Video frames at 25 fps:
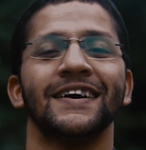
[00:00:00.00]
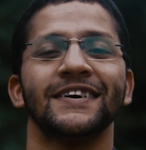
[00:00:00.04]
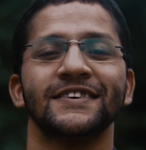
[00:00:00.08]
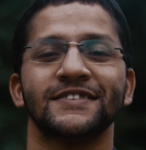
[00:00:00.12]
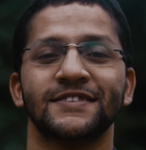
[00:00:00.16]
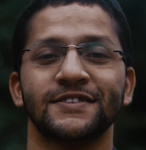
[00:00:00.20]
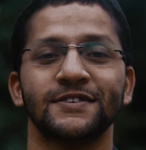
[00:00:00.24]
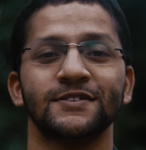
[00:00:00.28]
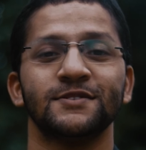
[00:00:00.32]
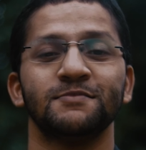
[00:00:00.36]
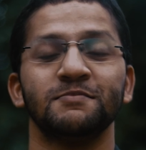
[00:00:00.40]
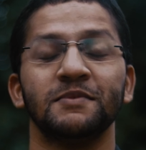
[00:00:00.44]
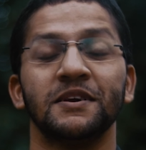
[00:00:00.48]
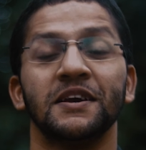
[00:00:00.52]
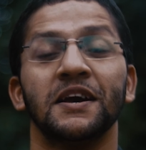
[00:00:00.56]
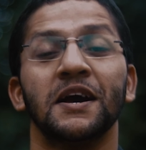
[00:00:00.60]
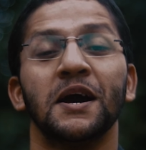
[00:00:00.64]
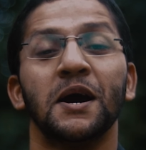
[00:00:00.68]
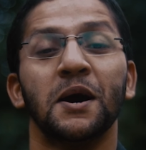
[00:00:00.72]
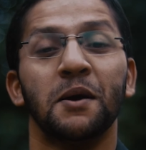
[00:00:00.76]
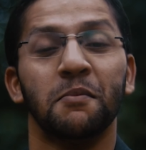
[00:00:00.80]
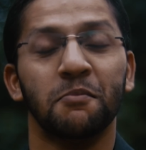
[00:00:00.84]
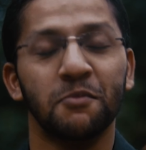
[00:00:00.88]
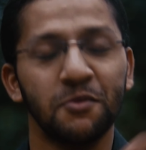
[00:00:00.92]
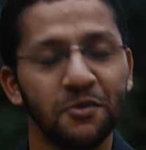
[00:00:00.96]
excuse me,
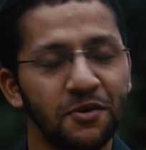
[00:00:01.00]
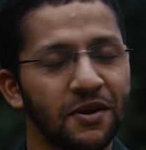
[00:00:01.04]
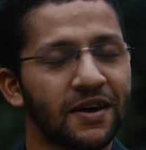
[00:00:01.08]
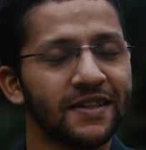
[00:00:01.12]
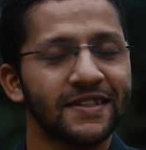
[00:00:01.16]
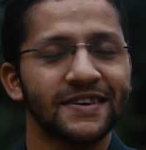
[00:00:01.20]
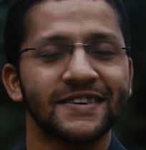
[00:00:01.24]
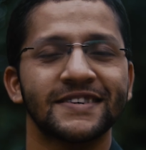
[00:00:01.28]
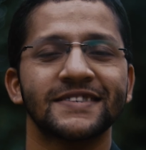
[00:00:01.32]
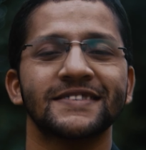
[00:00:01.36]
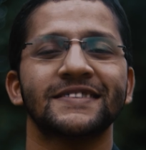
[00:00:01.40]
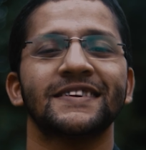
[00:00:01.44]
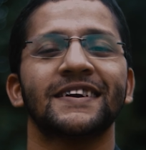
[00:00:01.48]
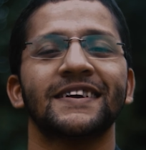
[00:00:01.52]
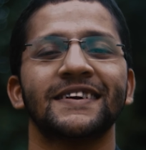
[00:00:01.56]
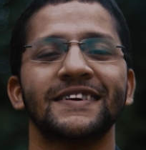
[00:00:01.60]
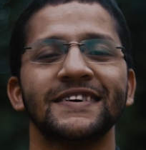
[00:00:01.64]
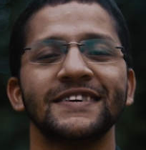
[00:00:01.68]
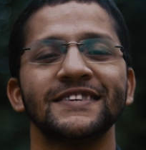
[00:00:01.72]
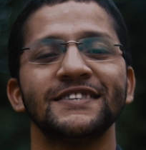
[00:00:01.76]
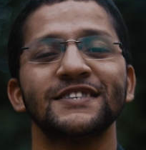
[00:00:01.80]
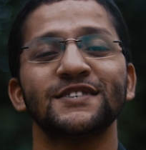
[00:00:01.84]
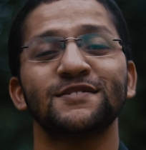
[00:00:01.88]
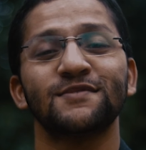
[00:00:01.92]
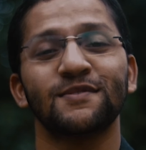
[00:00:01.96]
Mula Nakshatra
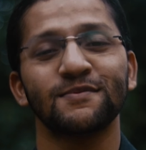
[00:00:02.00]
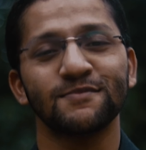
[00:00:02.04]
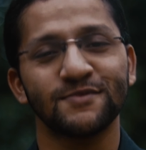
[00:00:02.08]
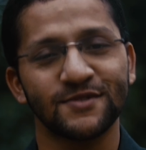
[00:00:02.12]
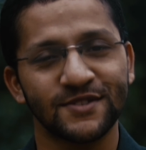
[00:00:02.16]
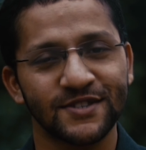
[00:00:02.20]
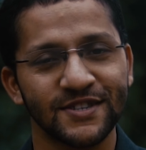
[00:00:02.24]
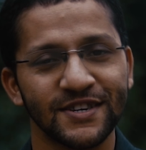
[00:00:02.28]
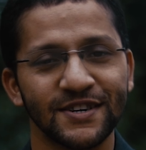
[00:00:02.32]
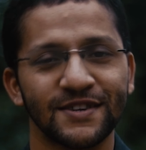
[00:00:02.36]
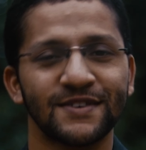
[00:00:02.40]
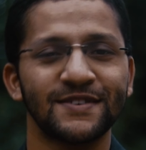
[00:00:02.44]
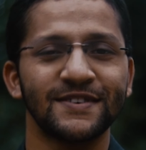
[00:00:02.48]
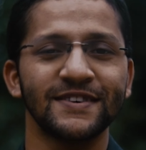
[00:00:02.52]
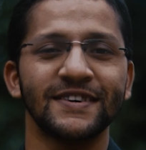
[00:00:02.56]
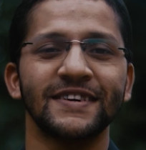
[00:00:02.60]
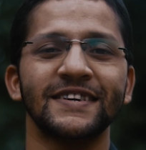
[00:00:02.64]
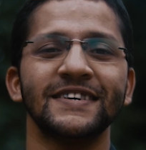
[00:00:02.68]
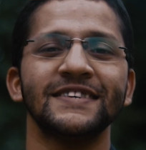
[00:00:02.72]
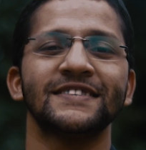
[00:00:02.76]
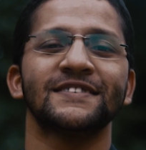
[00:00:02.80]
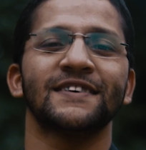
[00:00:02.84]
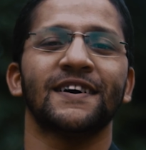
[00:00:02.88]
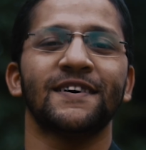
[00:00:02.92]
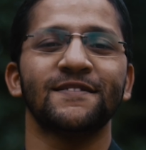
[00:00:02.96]
ranges from 0
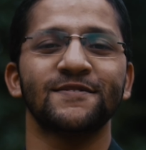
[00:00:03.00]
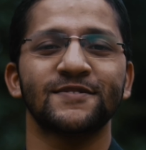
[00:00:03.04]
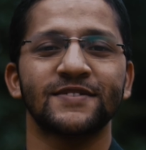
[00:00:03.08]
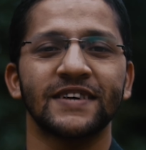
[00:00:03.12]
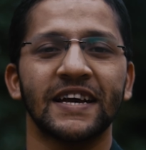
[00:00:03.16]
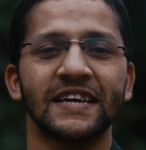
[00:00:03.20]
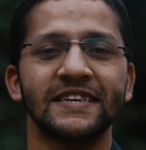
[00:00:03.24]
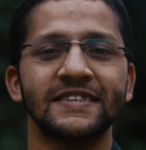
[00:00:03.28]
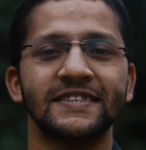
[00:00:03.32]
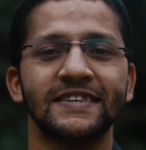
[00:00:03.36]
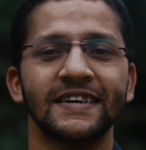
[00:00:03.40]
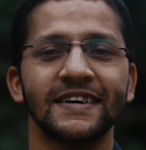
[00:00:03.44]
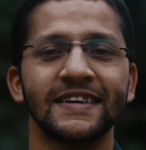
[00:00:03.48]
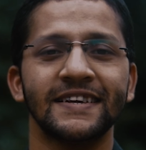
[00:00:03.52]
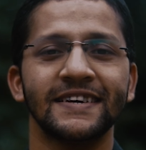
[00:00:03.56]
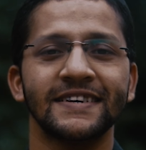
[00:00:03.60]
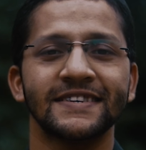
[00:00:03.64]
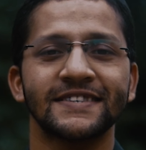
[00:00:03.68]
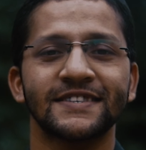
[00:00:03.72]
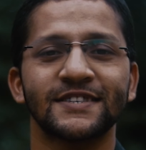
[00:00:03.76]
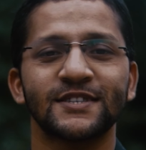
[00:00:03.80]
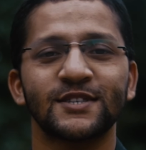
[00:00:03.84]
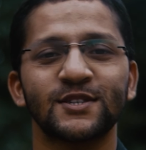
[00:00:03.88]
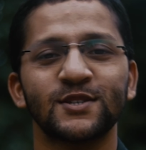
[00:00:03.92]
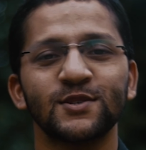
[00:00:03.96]
degrees of
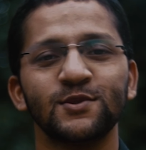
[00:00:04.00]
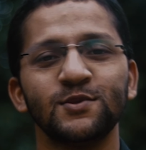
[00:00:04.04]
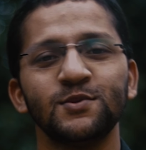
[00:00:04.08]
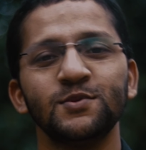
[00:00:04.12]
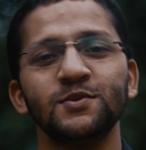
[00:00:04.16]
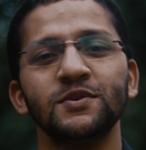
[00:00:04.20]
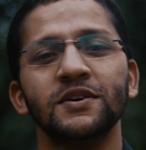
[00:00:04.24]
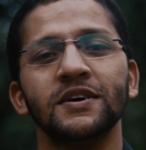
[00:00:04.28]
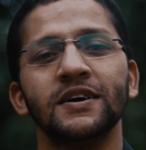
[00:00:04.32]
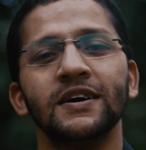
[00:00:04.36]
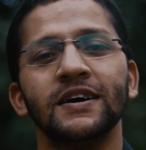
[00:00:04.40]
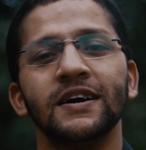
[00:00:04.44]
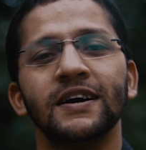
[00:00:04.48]
Sagittarius to